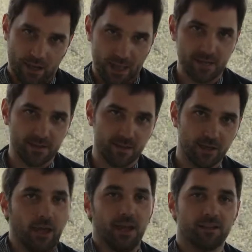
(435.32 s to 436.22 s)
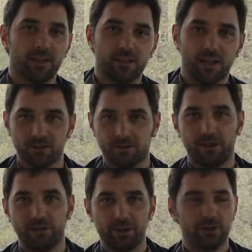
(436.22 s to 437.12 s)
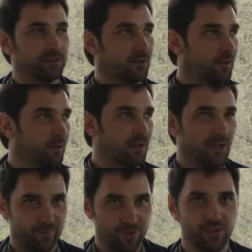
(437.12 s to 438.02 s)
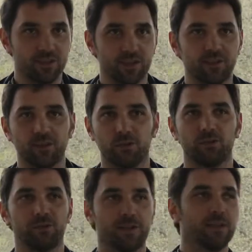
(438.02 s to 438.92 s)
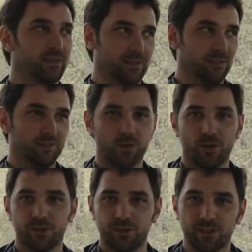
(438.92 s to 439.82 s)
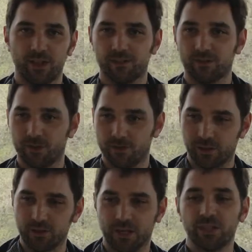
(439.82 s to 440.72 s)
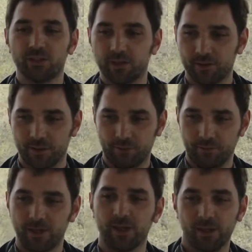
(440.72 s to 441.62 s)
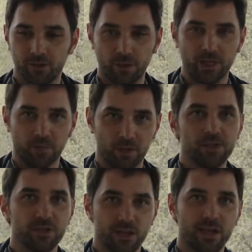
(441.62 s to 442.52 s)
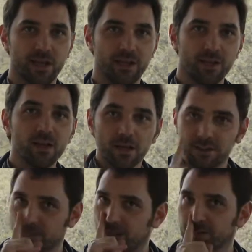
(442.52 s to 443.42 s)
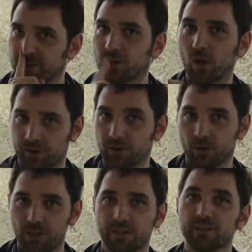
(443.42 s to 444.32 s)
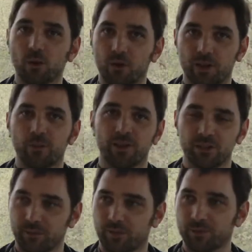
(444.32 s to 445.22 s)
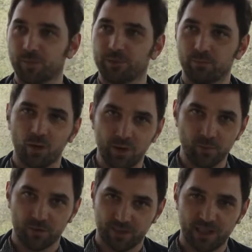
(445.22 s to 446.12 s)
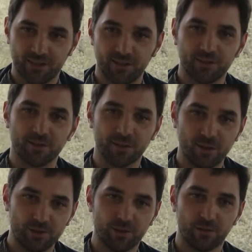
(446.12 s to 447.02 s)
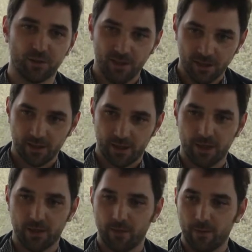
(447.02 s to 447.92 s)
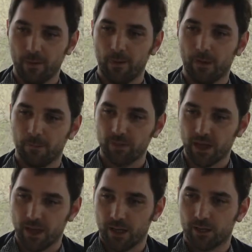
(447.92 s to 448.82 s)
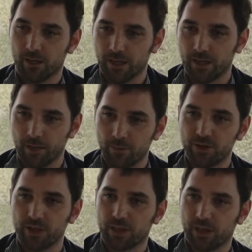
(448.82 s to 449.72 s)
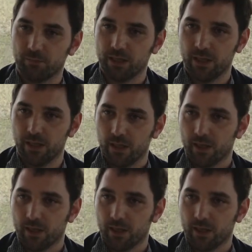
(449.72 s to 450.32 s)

And I think it has very, very strong images. There's no single thought that has not attached itself to an image. Sometimes it's also only a thought image, of course, but in most cases it is also an image that can be